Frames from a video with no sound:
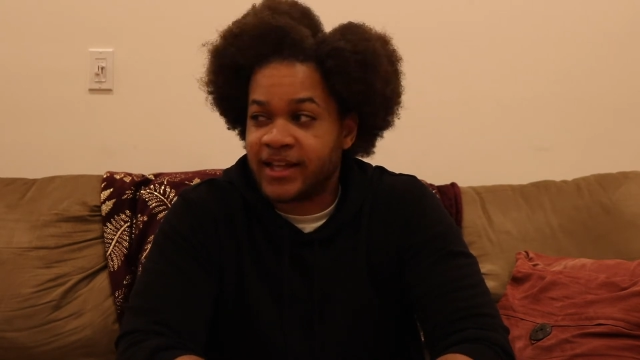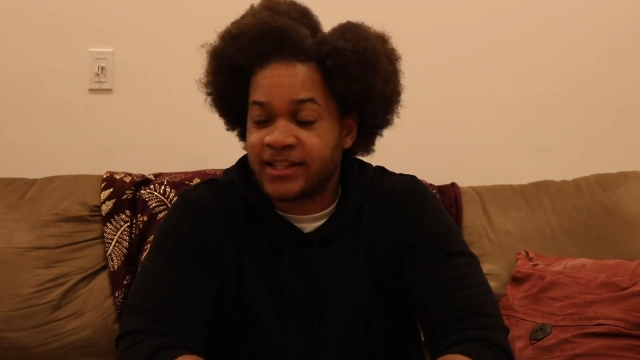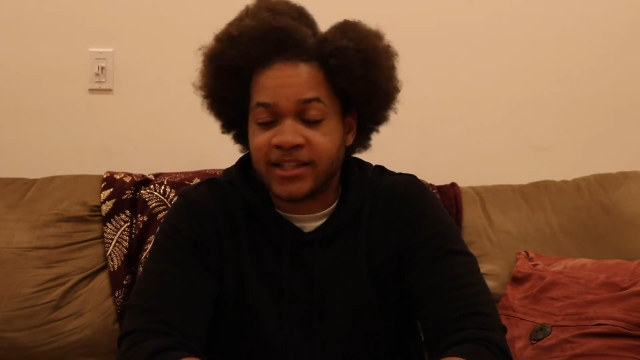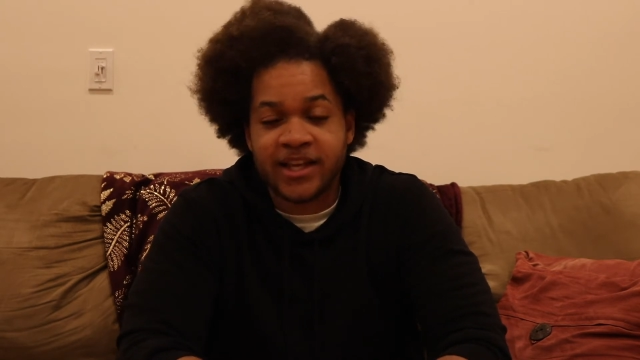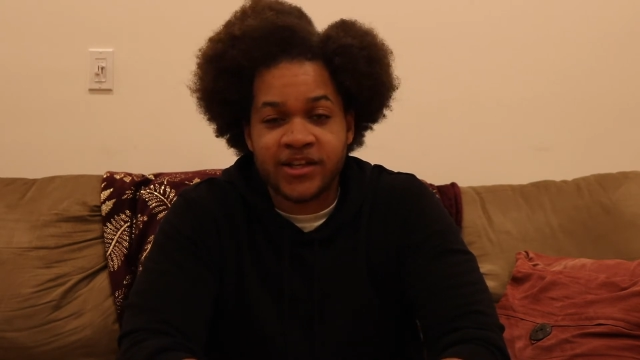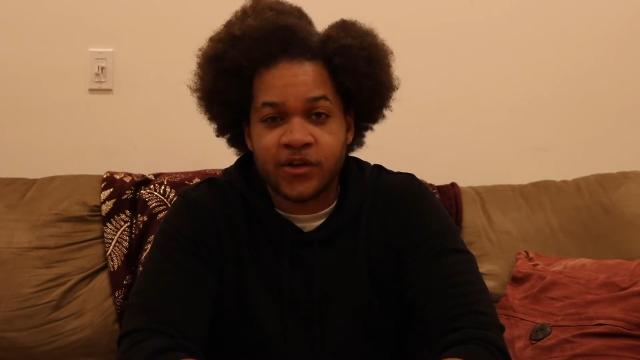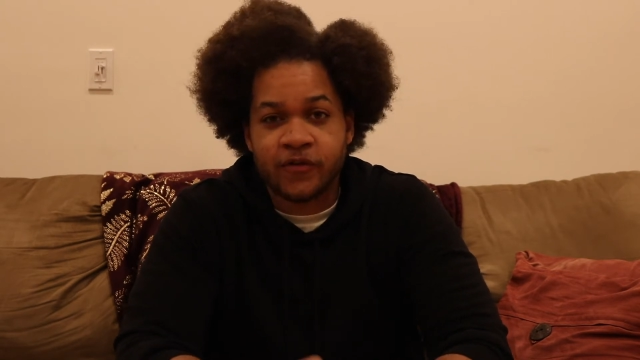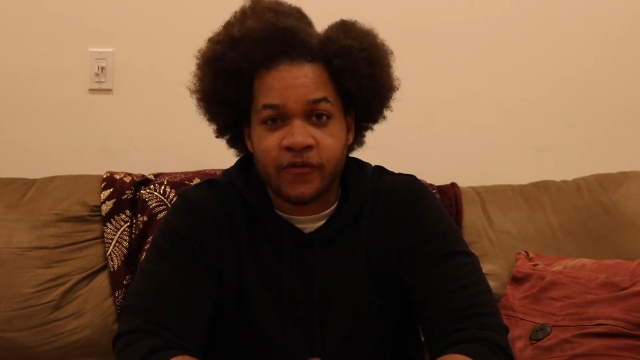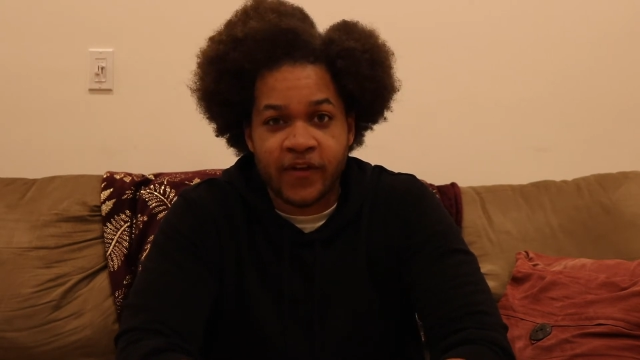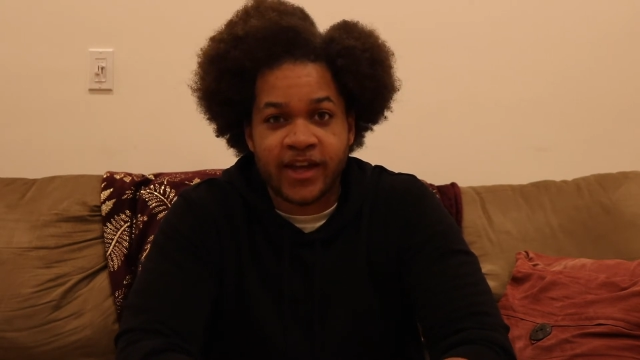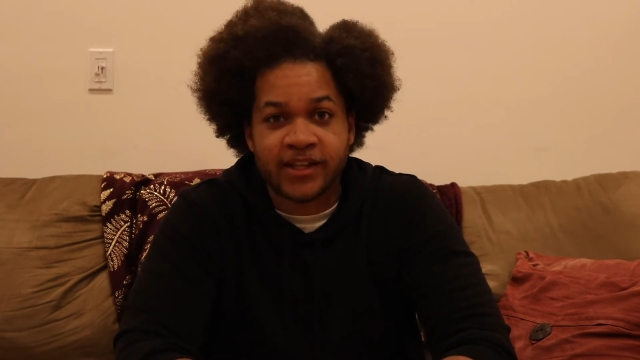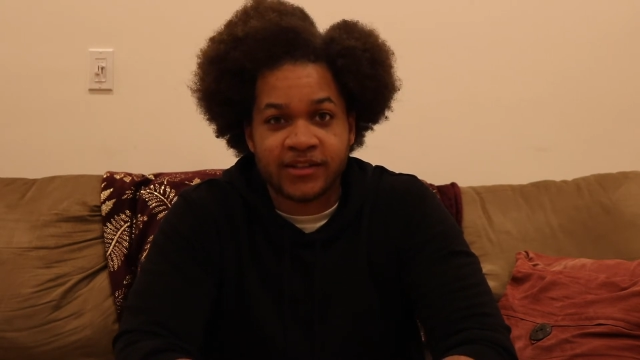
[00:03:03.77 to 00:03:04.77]
it's in your
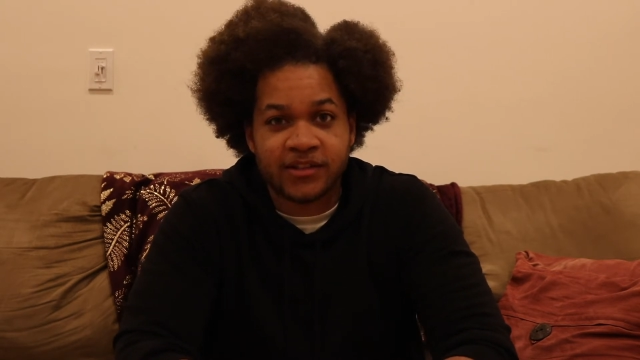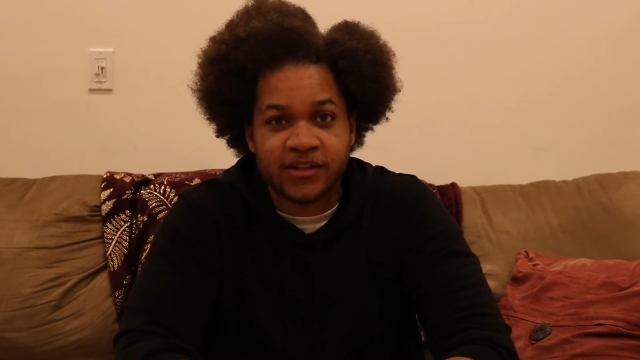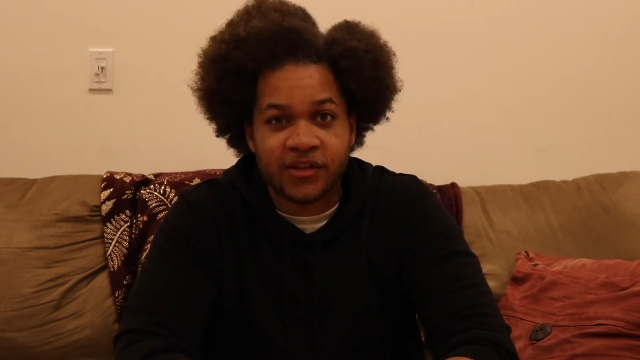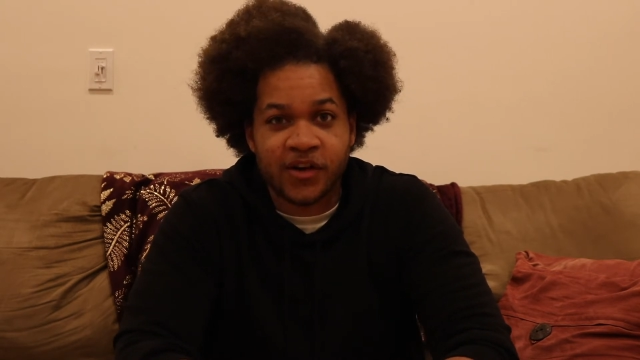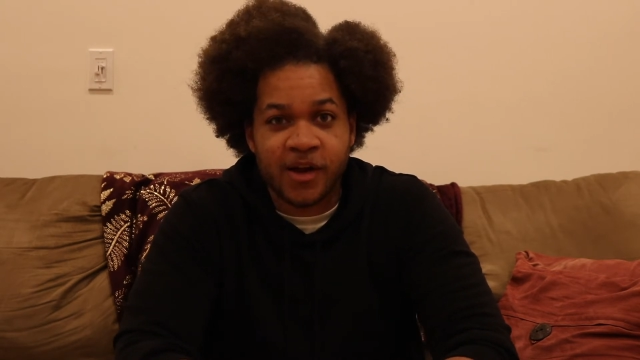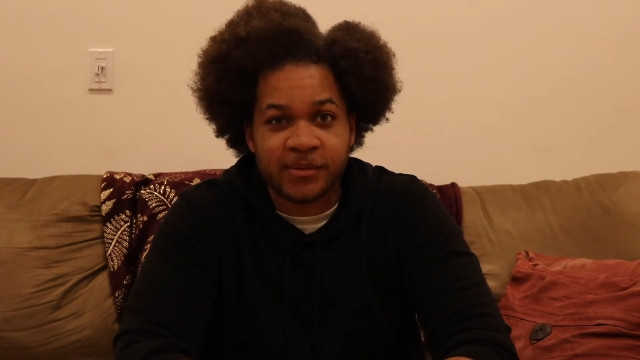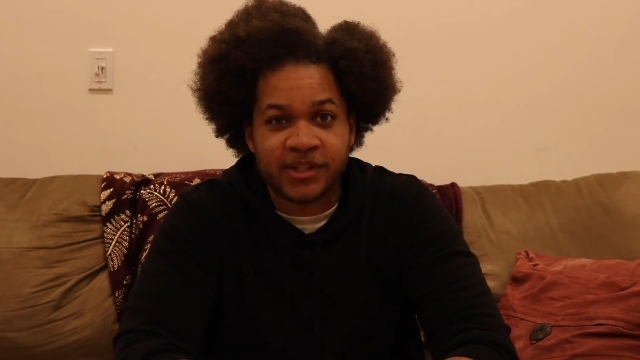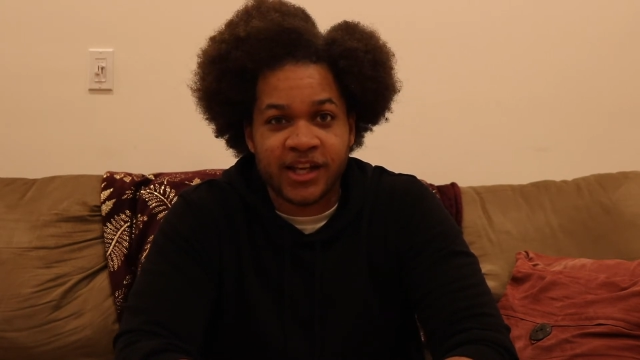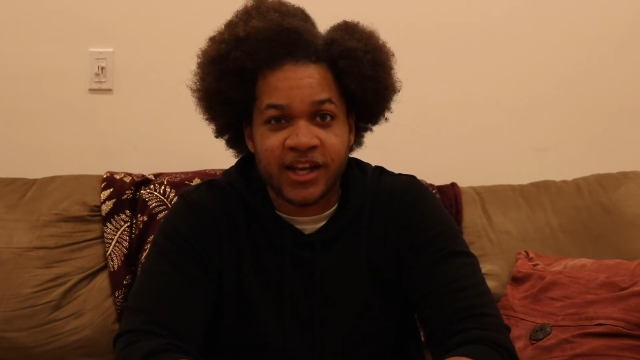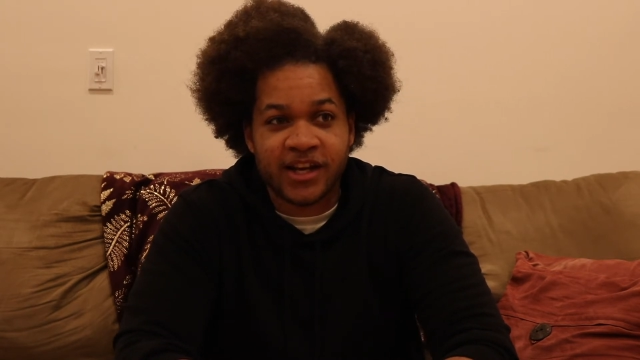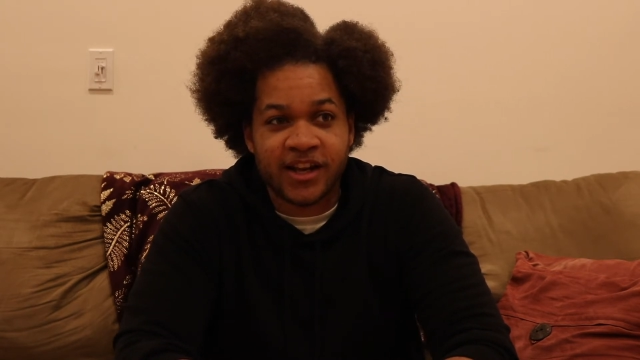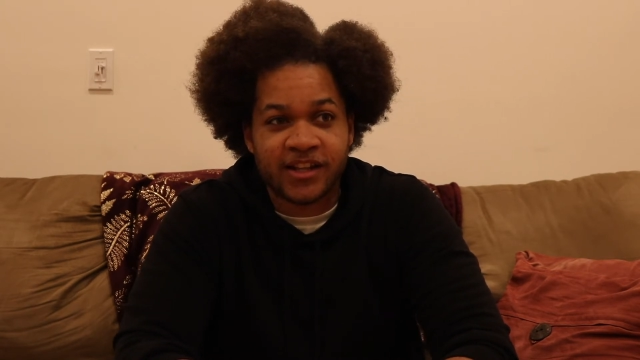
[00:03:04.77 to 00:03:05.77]
face, you know what I'm
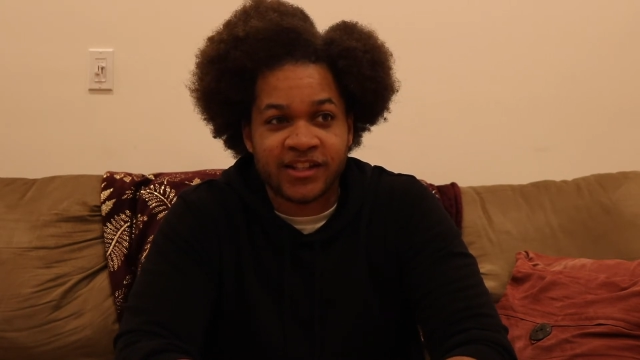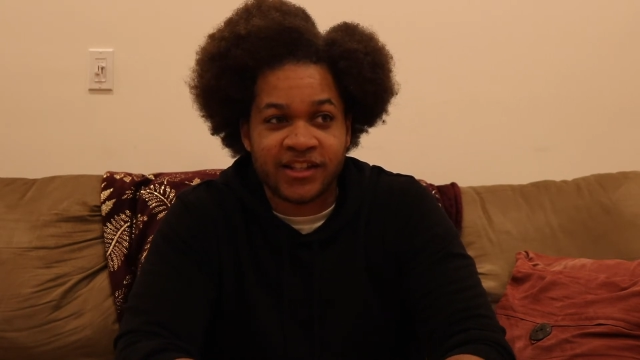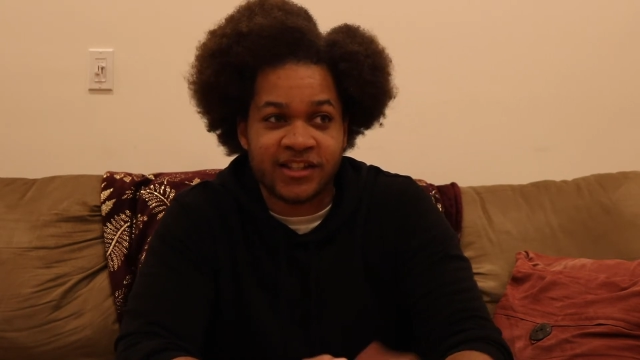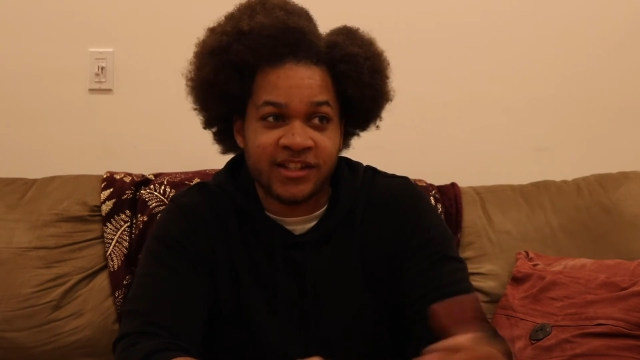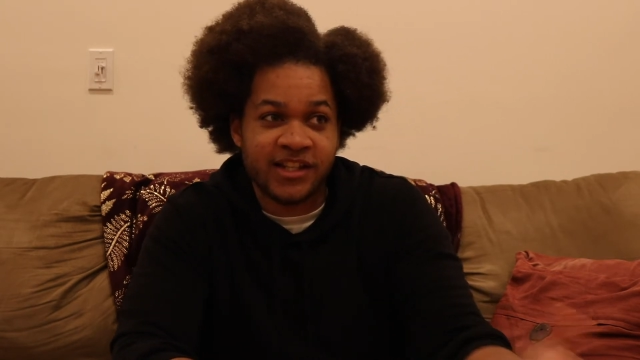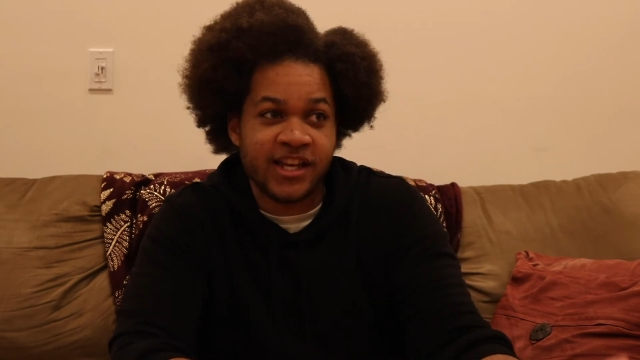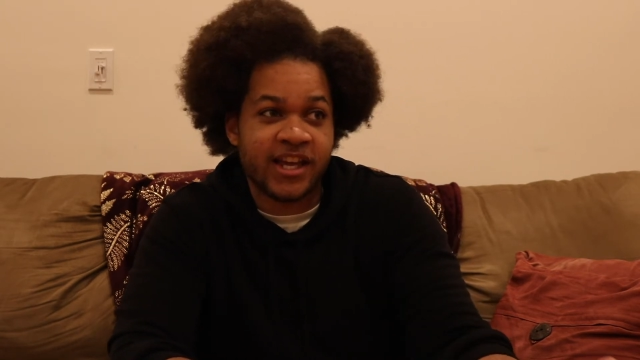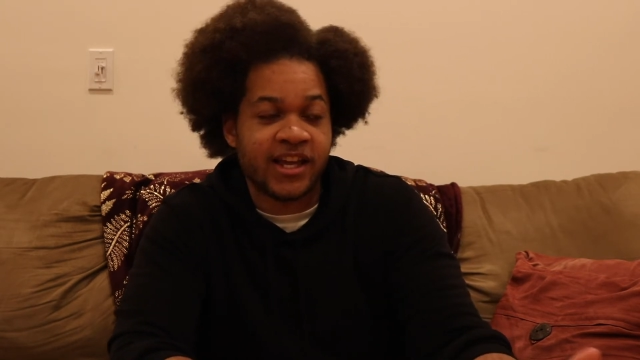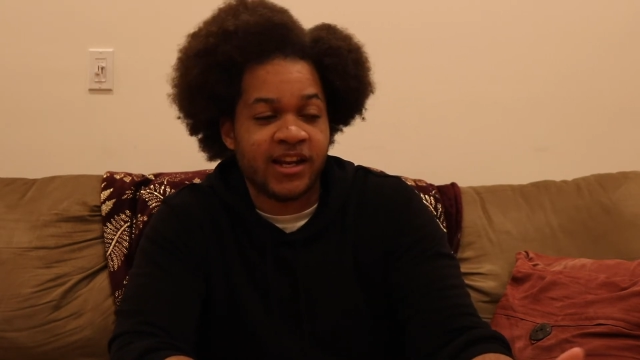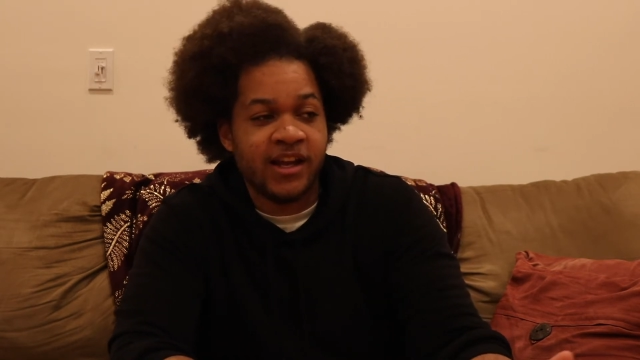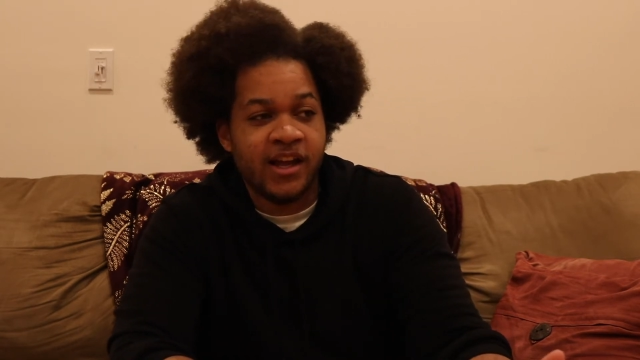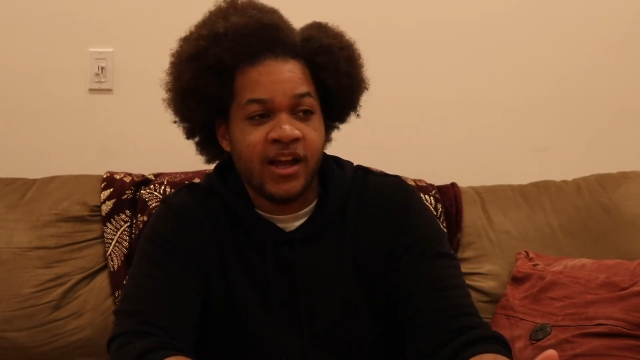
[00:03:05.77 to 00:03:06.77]
saying? And to see
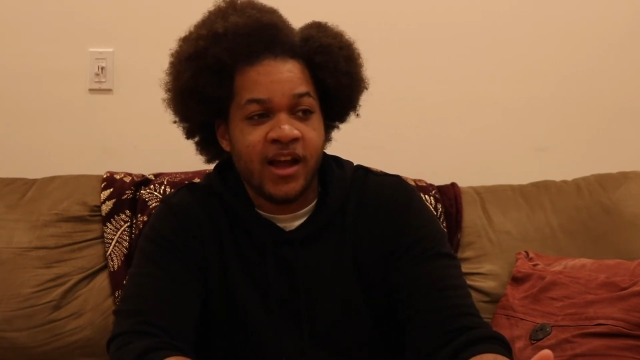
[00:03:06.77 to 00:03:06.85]
it,